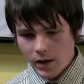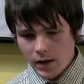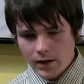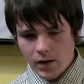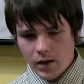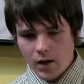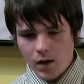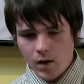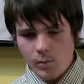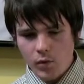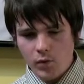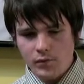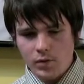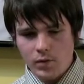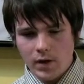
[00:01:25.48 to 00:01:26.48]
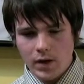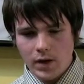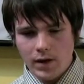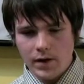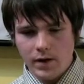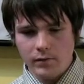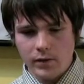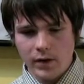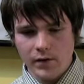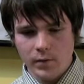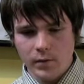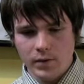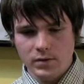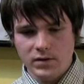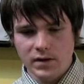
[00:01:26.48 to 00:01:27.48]
And I moved to another
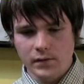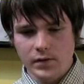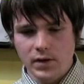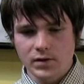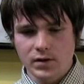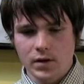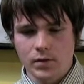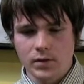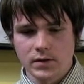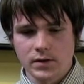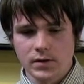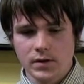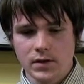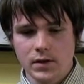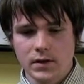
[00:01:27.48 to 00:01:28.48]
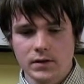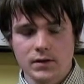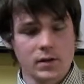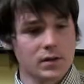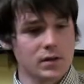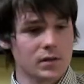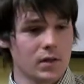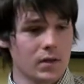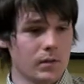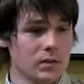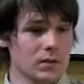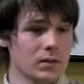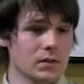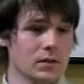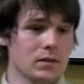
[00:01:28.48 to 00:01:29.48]
area when I was 7 years old in Chichester,
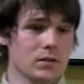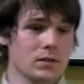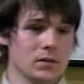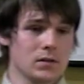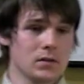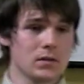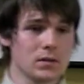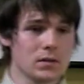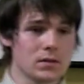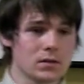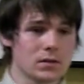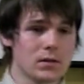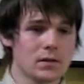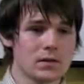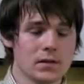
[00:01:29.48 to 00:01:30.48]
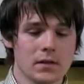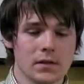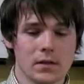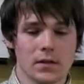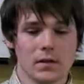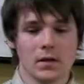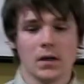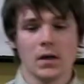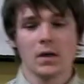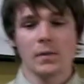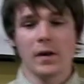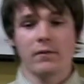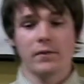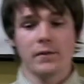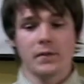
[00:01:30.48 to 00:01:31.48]
which is in
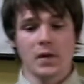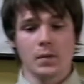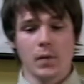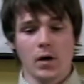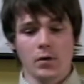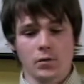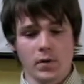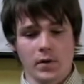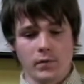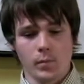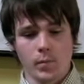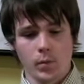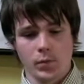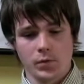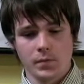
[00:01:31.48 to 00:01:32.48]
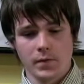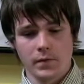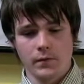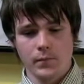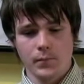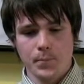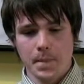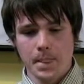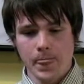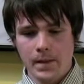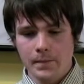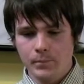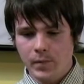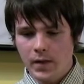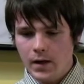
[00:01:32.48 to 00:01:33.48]
about 15 miles away from Portsmouth.
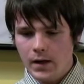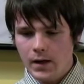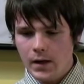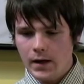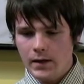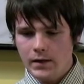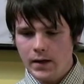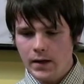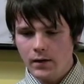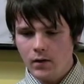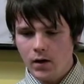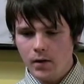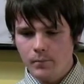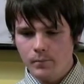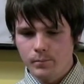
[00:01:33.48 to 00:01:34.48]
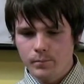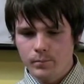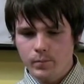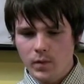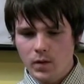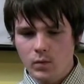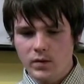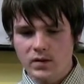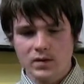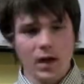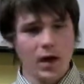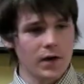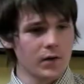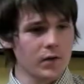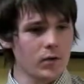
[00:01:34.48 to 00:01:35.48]
And there we
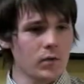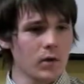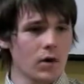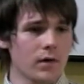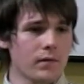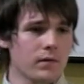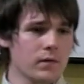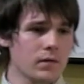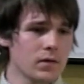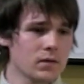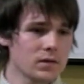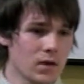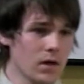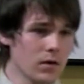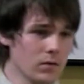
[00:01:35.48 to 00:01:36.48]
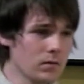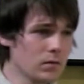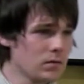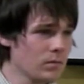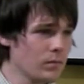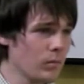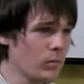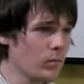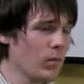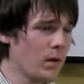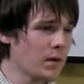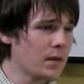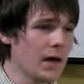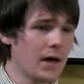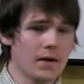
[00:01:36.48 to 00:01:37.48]
started a new life. So
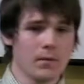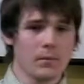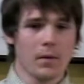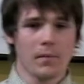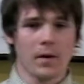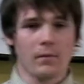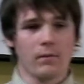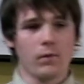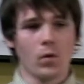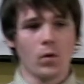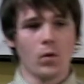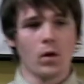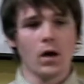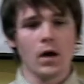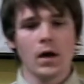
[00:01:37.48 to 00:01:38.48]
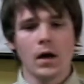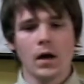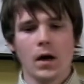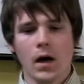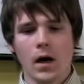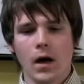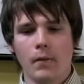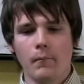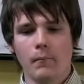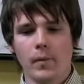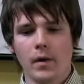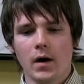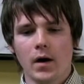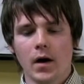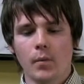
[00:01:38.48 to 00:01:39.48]
what my dad and my mum thought.
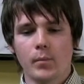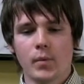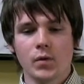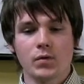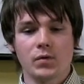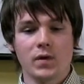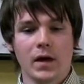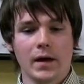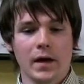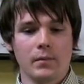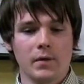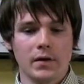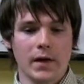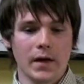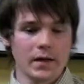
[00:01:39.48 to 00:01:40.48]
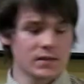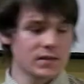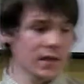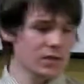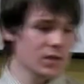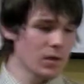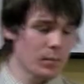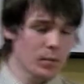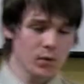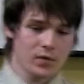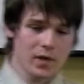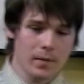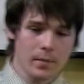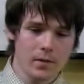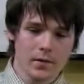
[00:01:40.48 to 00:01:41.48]
But abuse started happening there, sexual abuse
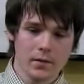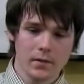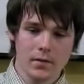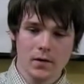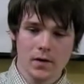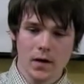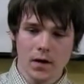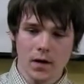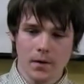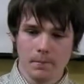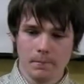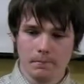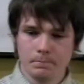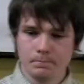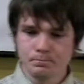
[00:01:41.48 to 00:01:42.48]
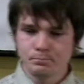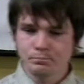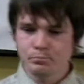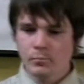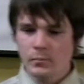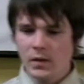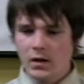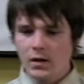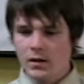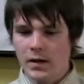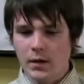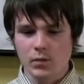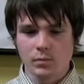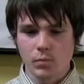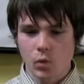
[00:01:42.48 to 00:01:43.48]
happened.
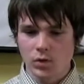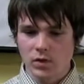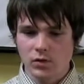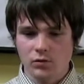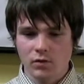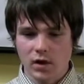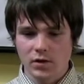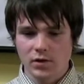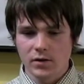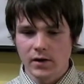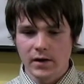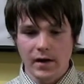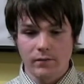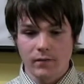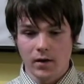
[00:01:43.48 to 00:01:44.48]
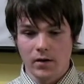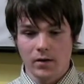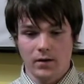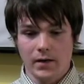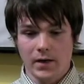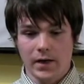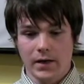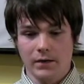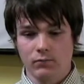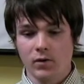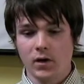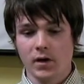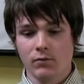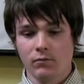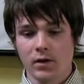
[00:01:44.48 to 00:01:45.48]
There was more destruction than ever there. It
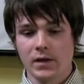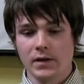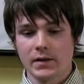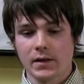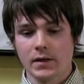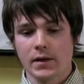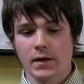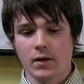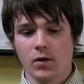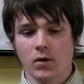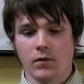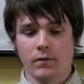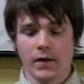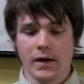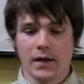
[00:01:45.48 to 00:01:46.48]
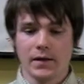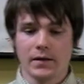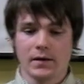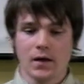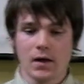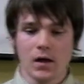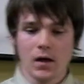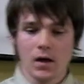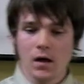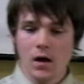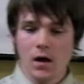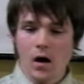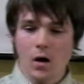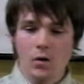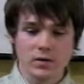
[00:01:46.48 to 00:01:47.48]
really did kick off, and
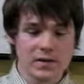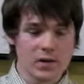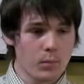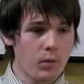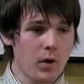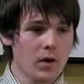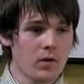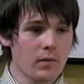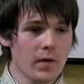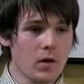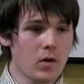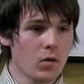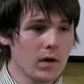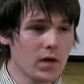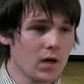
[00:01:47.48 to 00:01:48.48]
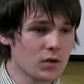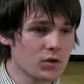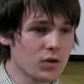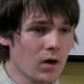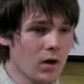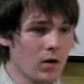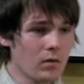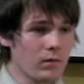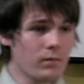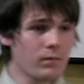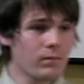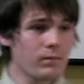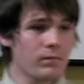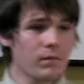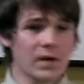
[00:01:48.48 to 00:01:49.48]
I was in the brunt of it all, a young child
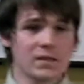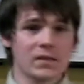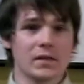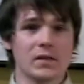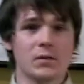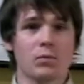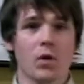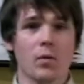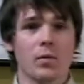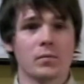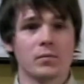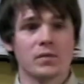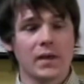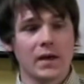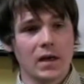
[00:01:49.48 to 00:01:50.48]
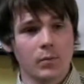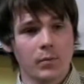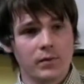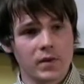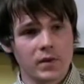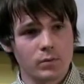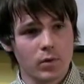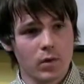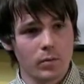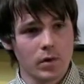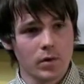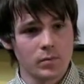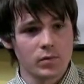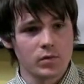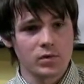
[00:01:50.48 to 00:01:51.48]
facing these problems, dealing with these
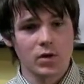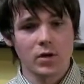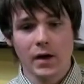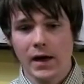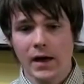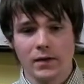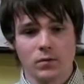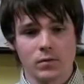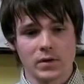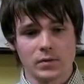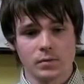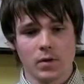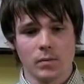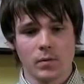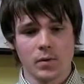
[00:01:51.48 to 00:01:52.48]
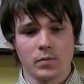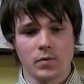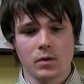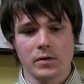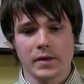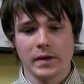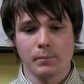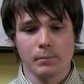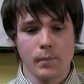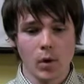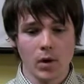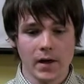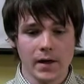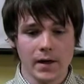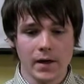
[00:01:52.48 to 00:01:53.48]
problems, couldn't handle these problems. I was getting
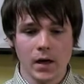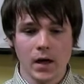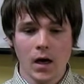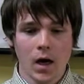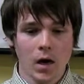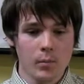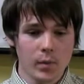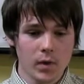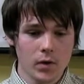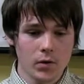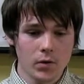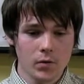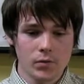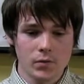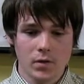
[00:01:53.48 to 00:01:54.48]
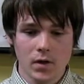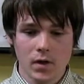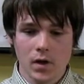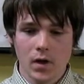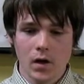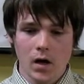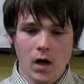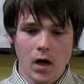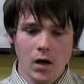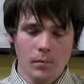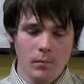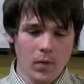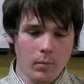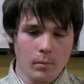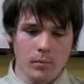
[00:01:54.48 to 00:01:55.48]
bullied, abused.
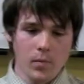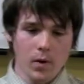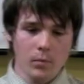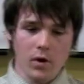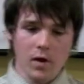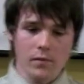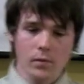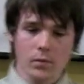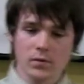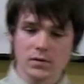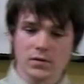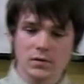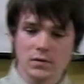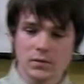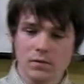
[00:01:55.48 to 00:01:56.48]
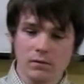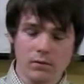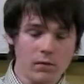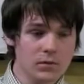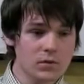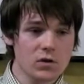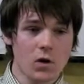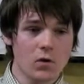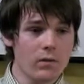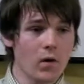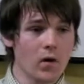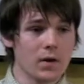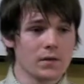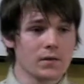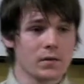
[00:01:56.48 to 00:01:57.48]
My brother was so
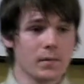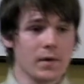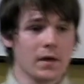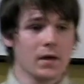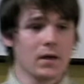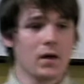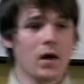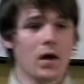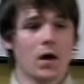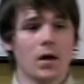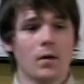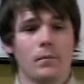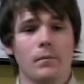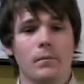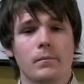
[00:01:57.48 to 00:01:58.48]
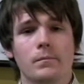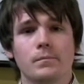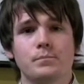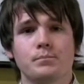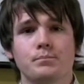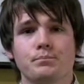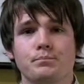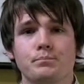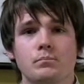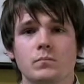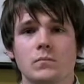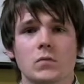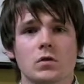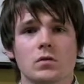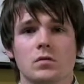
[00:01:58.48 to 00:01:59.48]
violent to me
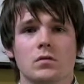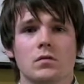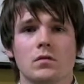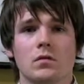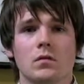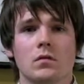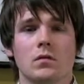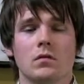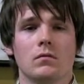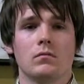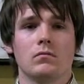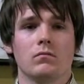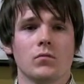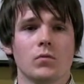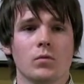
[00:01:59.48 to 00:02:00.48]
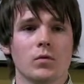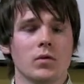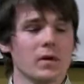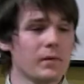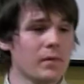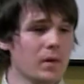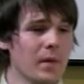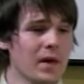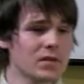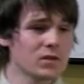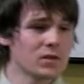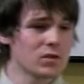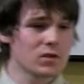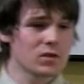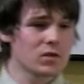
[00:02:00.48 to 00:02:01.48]
that you wouldn't even
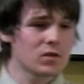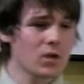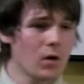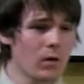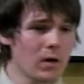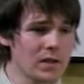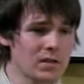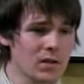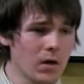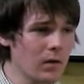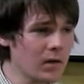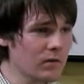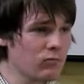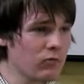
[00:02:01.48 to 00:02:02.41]
imagine, just totally